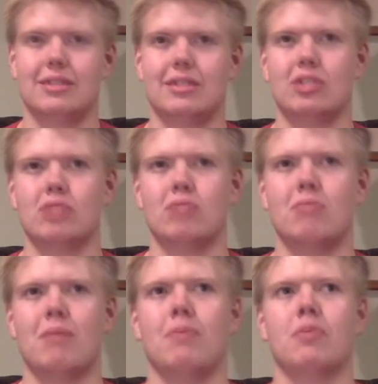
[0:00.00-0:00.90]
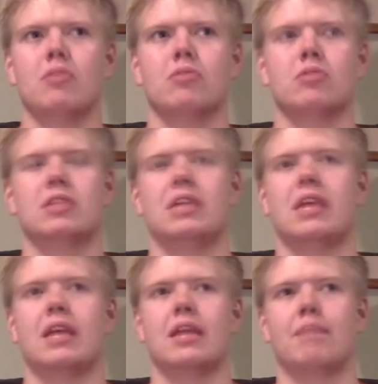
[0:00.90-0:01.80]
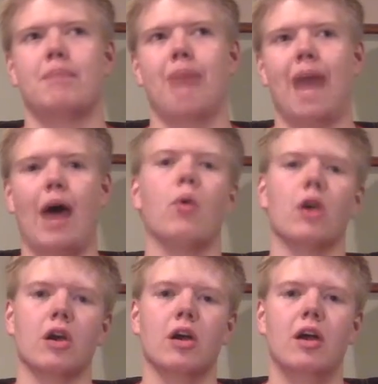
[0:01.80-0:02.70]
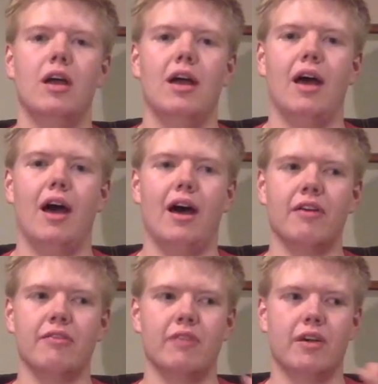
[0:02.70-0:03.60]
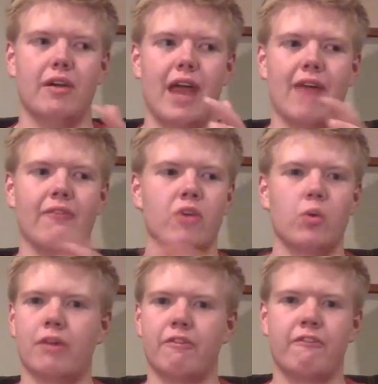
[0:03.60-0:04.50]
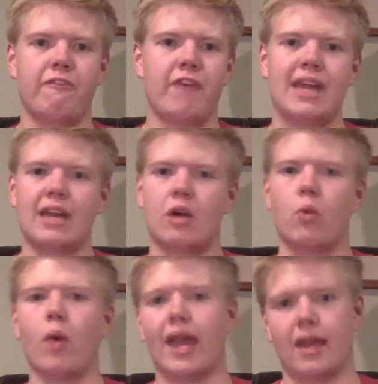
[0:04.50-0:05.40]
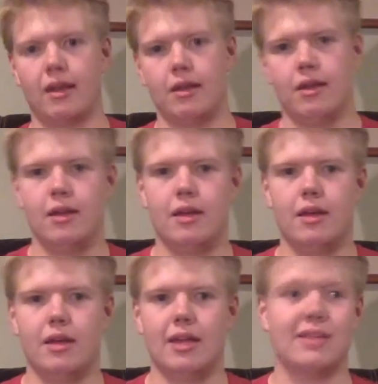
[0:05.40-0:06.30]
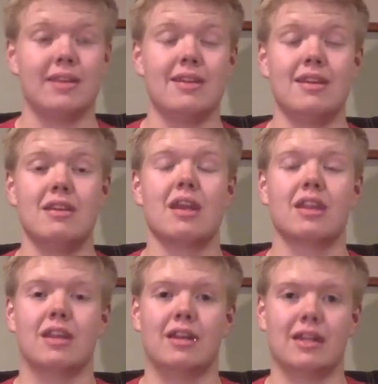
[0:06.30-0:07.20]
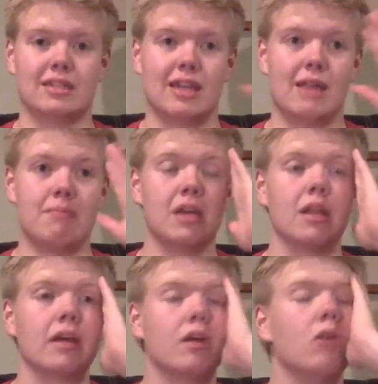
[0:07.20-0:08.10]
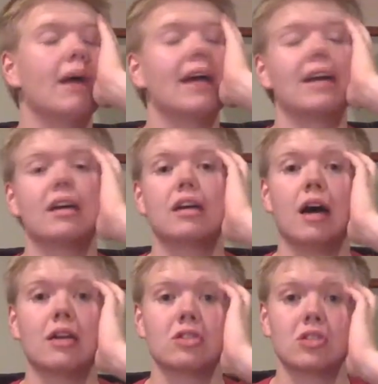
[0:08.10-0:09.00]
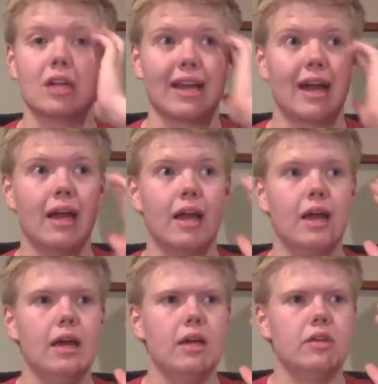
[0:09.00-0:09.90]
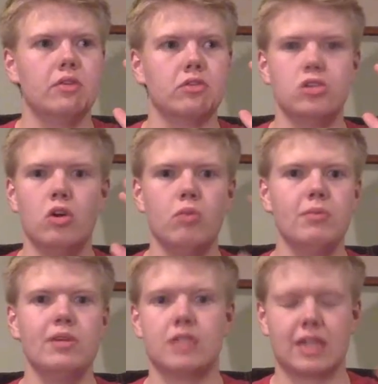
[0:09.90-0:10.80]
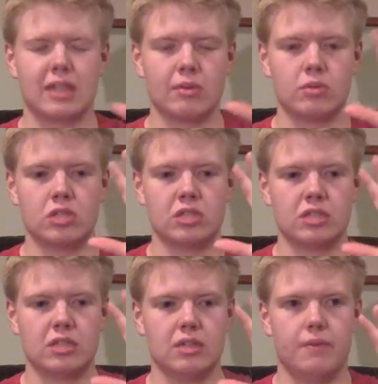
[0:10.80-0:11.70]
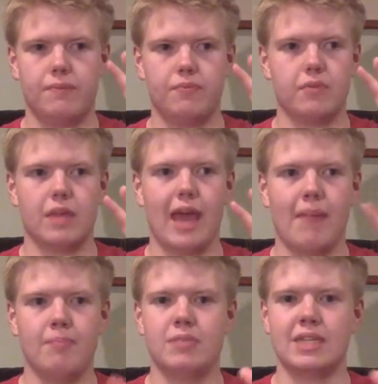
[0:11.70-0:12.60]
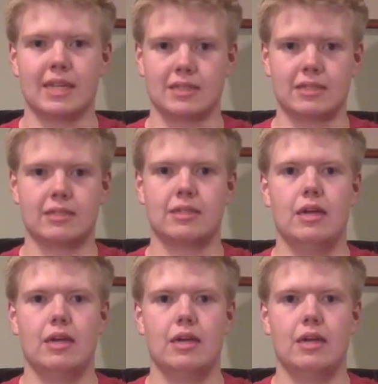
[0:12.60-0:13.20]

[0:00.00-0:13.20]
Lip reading: just remember seeing the power of everyone fading away into nothingness and being like, oh my gosh, like, there's no music, there was just emptiness